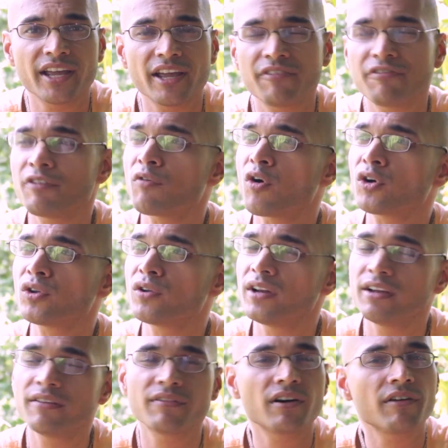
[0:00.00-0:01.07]
if we want to
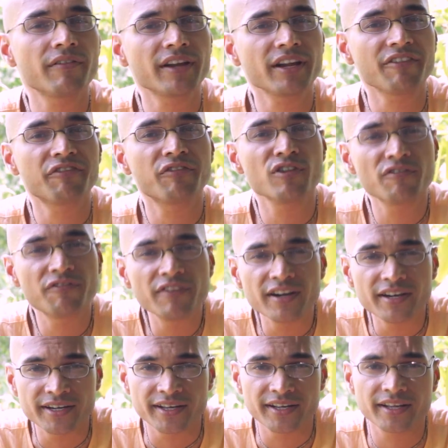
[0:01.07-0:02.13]
live a very
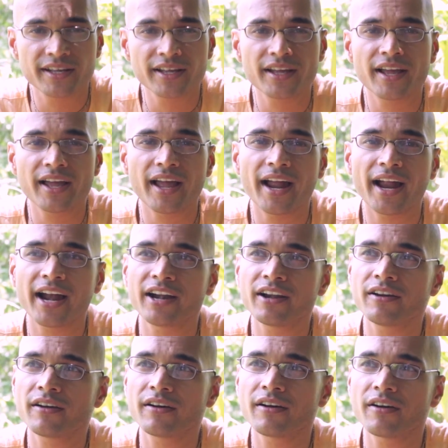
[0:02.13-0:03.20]
fulfilled
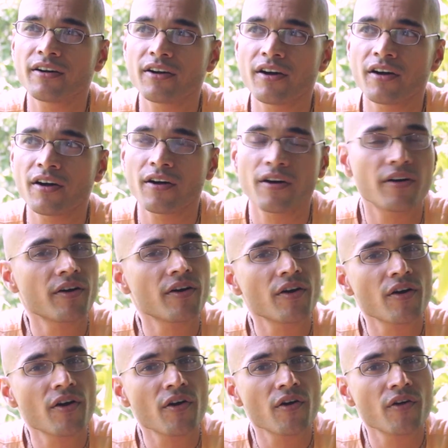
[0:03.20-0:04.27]
and uh, uh,
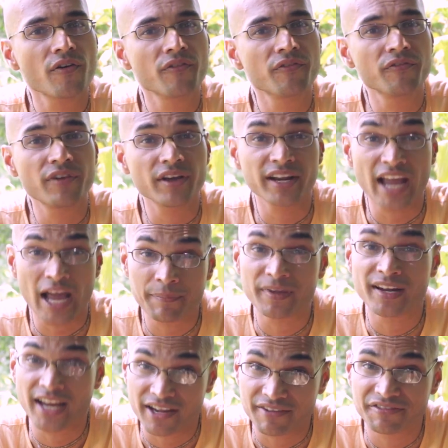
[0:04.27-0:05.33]
very
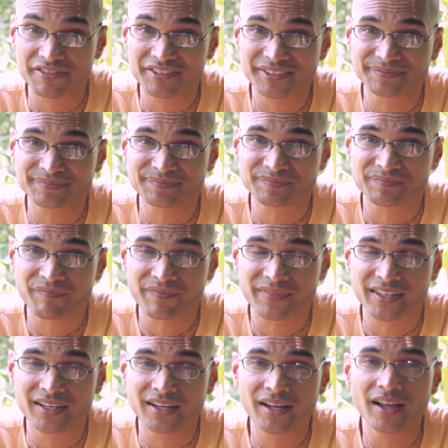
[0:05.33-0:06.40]
happy life
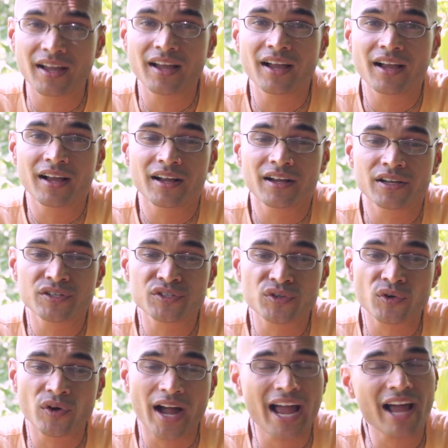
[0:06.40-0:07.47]

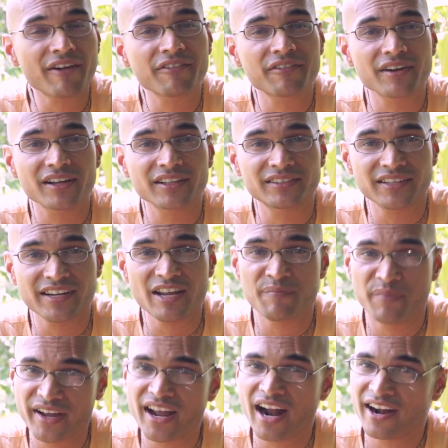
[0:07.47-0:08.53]
so i have three
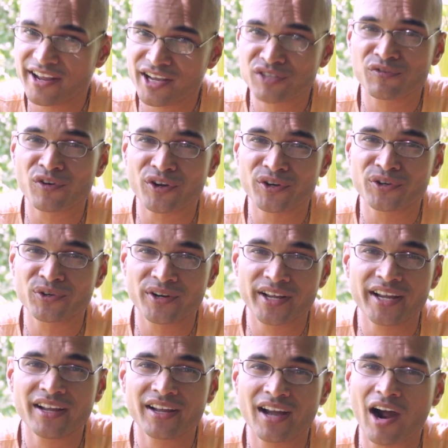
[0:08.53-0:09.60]
big ideas for you
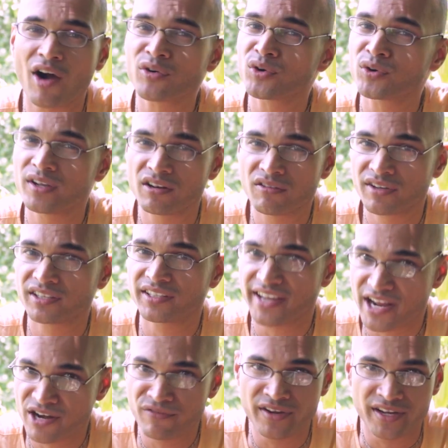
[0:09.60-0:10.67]
today how to deal with
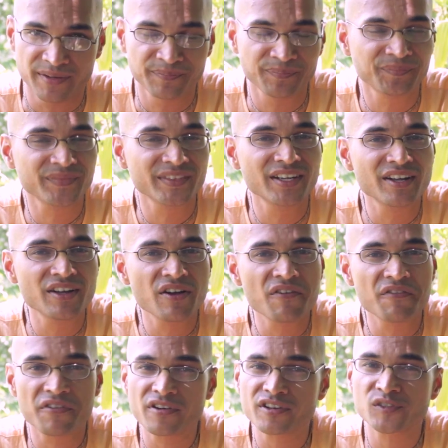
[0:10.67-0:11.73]
envy
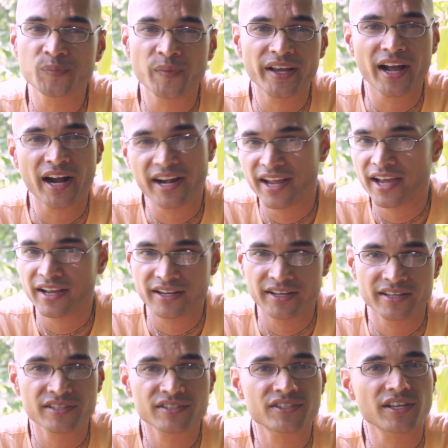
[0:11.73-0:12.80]
first big idea
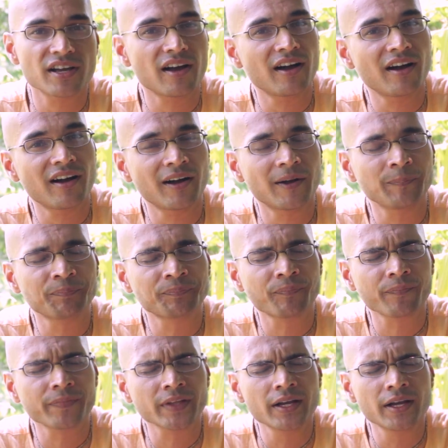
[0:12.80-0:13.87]
is uh,
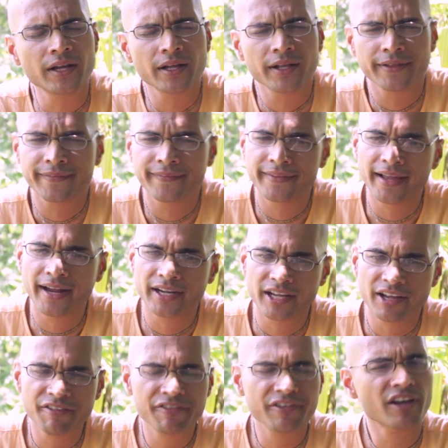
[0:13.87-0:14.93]
that
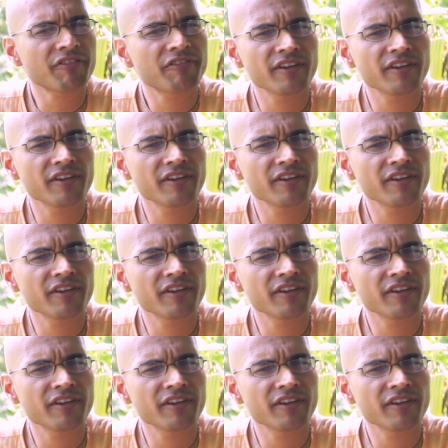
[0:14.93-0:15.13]
if we are